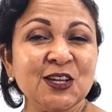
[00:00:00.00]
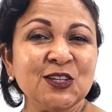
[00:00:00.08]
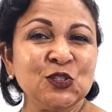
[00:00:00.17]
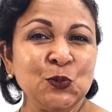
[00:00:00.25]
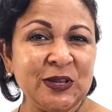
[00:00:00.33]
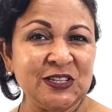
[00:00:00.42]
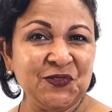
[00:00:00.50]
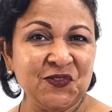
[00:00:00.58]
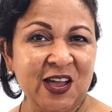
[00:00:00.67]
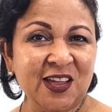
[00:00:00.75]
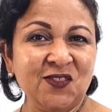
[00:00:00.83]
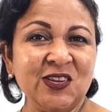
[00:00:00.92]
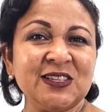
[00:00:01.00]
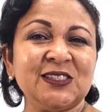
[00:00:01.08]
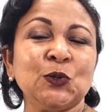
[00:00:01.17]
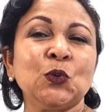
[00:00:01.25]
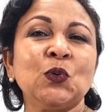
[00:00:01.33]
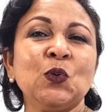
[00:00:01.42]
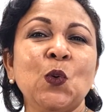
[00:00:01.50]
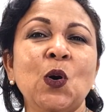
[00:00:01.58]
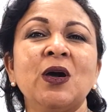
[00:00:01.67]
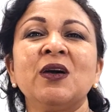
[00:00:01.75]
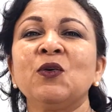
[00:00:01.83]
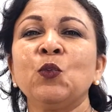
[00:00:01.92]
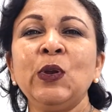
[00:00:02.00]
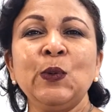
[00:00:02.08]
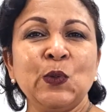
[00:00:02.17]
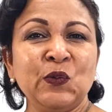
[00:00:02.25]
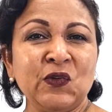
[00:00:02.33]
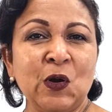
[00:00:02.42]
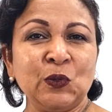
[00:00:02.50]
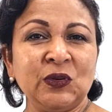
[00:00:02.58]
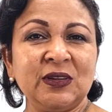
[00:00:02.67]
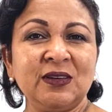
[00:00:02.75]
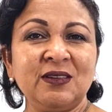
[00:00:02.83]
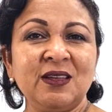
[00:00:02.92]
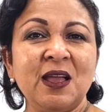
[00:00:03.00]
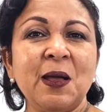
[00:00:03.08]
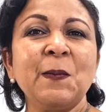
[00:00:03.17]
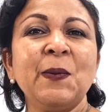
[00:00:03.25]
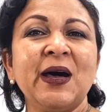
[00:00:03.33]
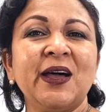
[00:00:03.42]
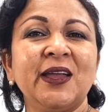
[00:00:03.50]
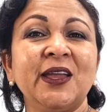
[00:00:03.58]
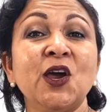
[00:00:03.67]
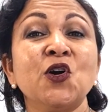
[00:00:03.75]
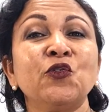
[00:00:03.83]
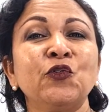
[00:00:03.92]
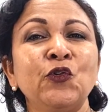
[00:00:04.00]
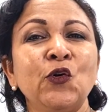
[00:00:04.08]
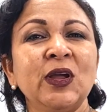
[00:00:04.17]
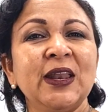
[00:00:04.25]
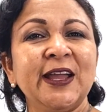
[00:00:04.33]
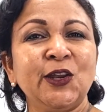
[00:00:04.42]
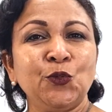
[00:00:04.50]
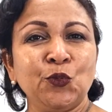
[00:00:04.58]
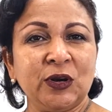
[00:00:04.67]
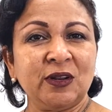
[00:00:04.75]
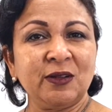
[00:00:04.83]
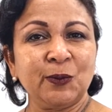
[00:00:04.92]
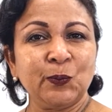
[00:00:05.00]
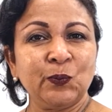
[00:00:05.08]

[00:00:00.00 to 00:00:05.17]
twenty-five years ago, we were founded by Fraulein Rudder